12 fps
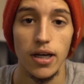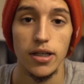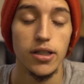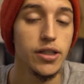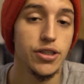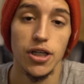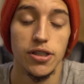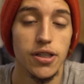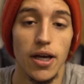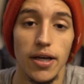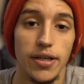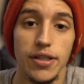He's
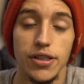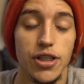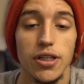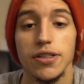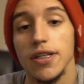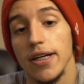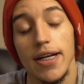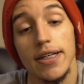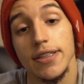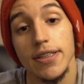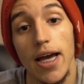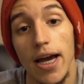just going to get
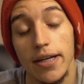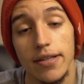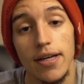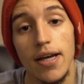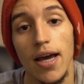sacked.